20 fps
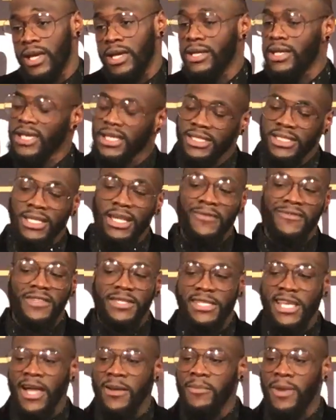And each and
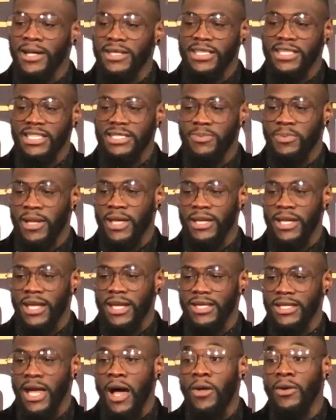every time I display
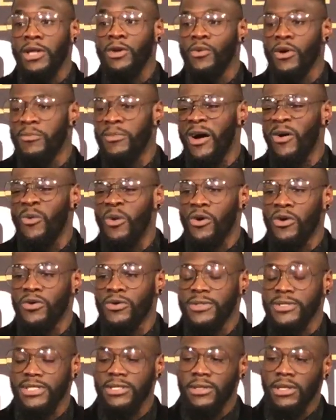that, not only with my
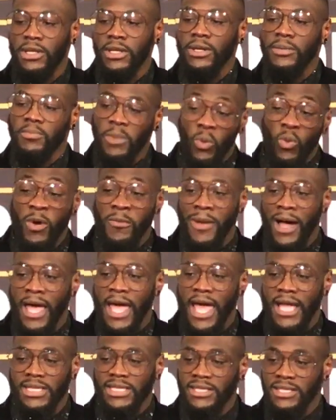words, but with my
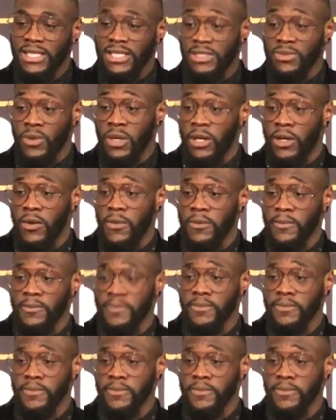action as well.